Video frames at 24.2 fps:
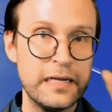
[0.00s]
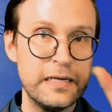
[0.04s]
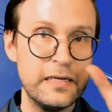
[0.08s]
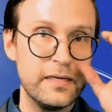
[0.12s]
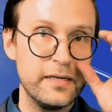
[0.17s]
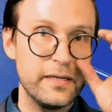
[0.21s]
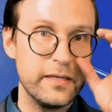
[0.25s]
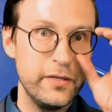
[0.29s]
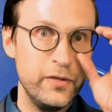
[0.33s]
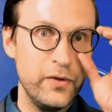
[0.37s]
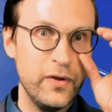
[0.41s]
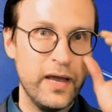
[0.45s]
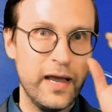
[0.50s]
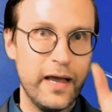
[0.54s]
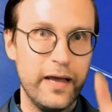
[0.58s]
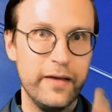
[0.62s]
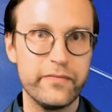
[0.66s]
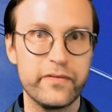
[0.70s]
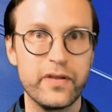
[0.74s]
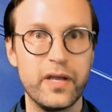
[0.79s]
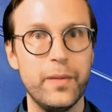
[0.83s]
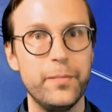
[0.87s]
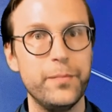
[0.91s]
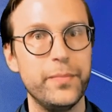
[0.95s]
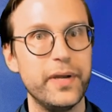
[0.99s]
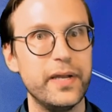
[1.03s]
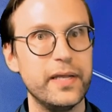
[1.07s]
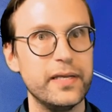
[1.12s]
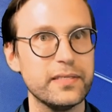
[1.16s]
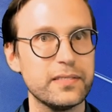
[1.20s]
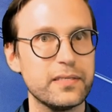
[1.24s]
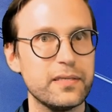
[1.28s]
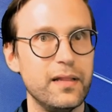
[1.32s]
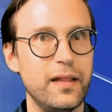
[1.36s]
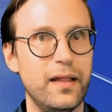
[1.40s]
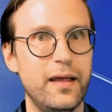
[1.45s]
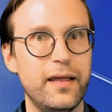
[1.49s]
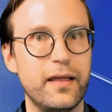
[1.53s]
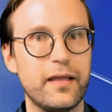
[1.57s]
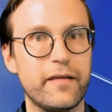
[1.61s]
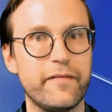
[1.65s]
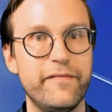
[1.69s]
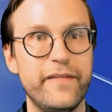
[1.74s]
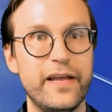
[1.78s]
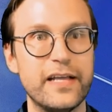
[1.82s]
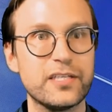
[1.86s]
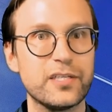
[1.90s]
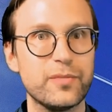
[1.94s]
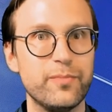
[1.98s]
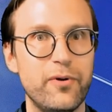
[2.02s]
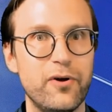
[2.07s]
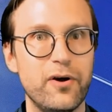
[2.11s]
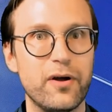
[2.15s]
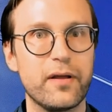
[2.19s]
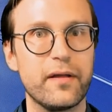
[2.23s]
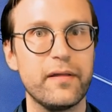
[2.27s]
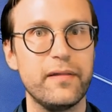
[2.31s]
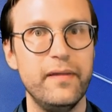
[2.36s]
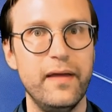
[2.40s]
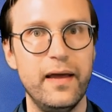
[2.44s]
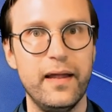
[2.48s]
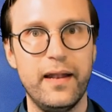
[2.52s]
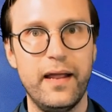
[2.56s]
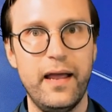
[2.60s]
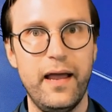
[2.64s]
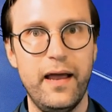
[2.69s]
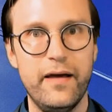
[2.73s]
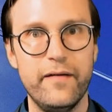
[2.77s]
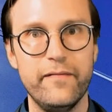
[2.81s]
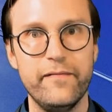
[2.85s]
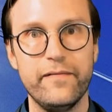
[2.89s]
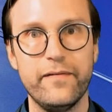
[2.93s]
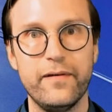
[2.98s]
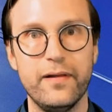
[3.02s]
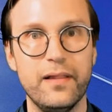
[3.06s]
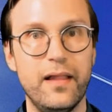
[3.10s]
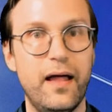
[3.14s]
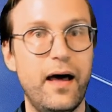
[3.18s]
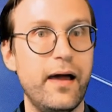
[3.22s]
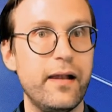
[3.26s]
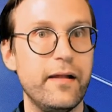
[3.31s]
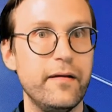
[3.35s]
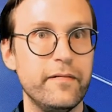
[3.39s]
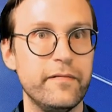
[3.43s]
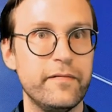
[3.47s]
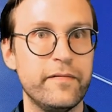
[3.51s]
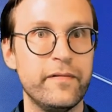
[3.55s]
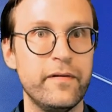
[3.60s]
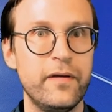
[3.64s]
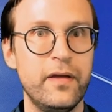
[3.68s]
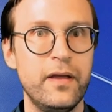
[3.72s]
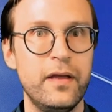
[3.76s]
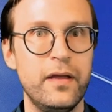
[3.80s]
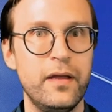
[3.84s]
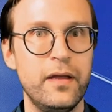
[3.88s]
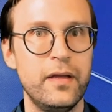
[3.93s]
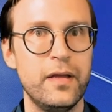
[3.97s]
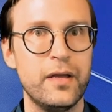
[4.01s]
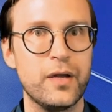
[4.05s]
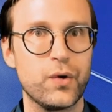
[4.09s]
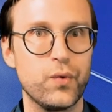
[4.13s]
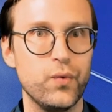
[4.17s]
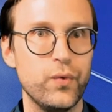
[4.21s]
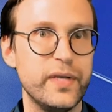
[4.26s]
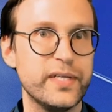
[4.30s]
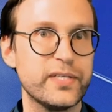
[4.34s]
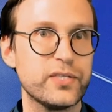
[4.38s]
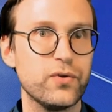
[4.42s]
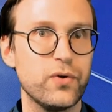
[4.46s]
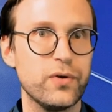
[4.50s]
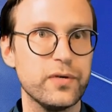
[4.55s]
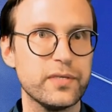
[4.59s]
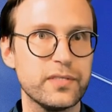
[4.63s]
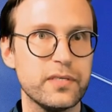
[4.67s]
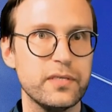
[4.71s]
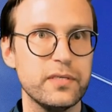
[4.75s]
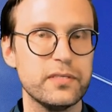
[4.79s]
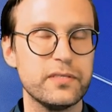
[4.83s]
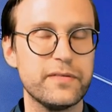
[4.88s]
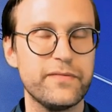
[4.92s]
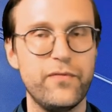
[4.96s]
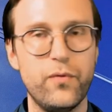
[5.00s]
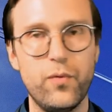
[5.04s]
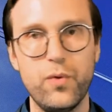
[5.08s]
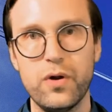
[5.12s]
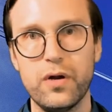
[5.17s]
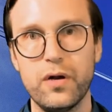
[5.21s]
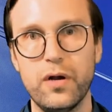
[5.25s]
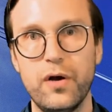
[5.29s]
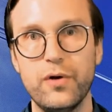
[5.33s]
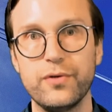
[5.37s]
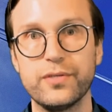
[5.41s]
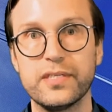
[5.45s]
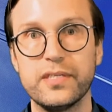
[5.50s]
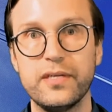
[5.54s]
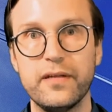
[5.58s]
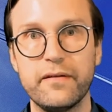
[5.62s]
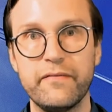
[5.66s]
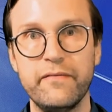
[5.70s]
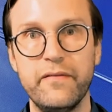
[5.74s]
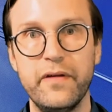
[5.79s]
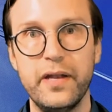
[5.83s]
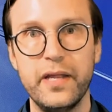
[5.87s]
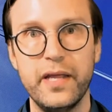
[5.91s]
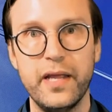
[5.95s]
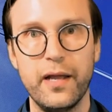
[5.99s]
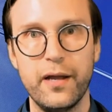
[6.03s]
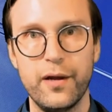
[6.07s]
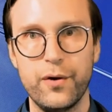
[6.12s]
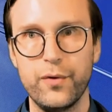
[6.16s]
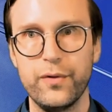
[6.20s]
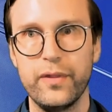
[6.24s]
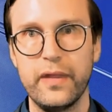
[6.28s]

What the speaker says: You have companies like Facebook that have a lot of resources for hosting video.